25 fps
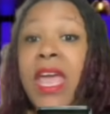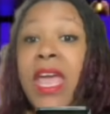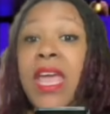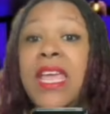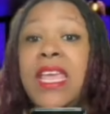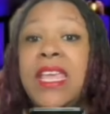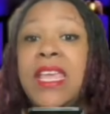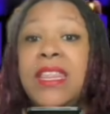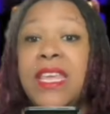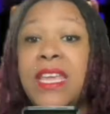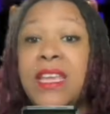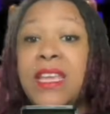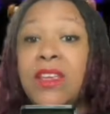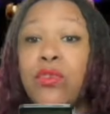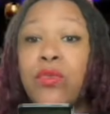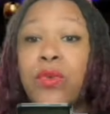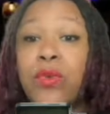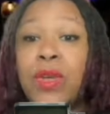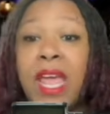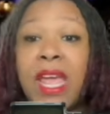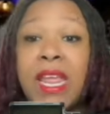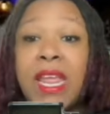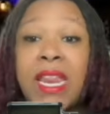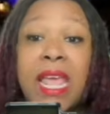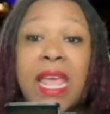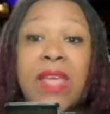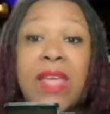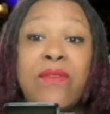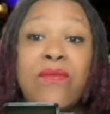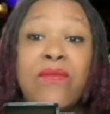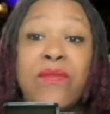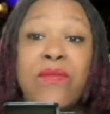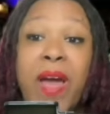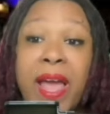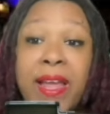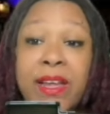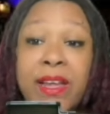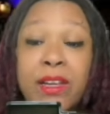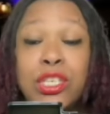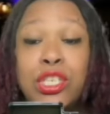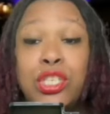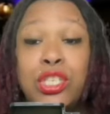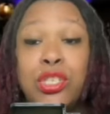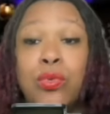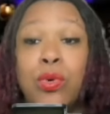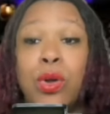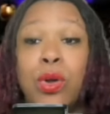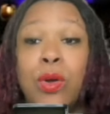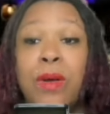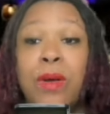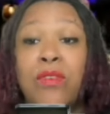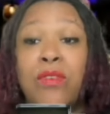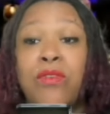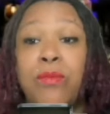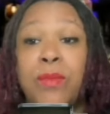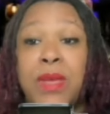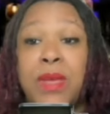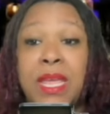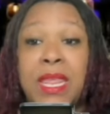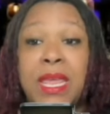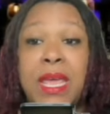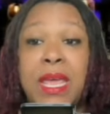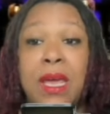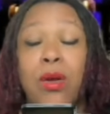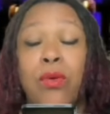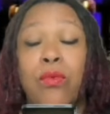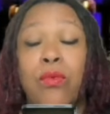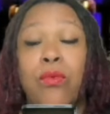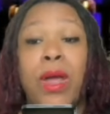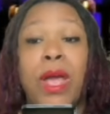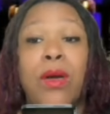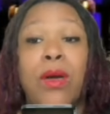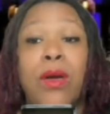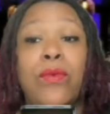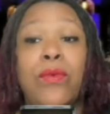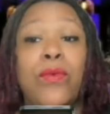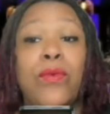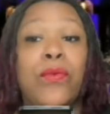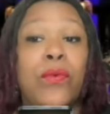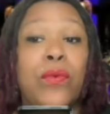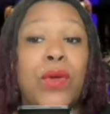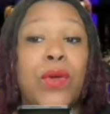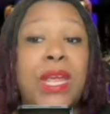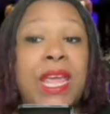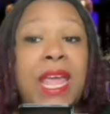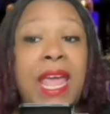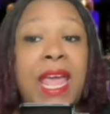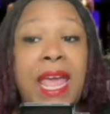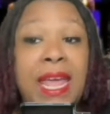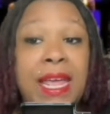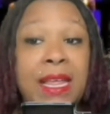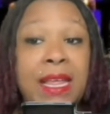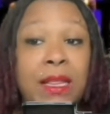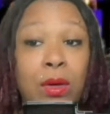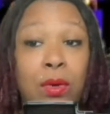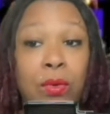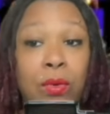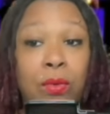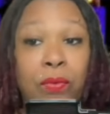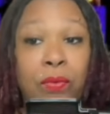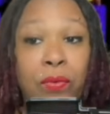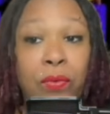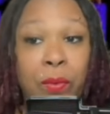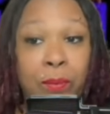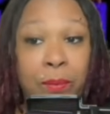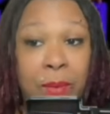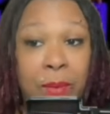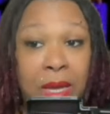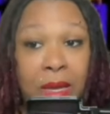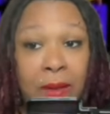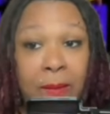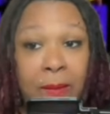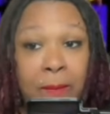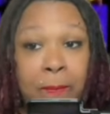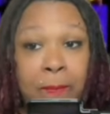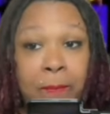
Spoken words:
He then created a firestorm of media around free Halo from me.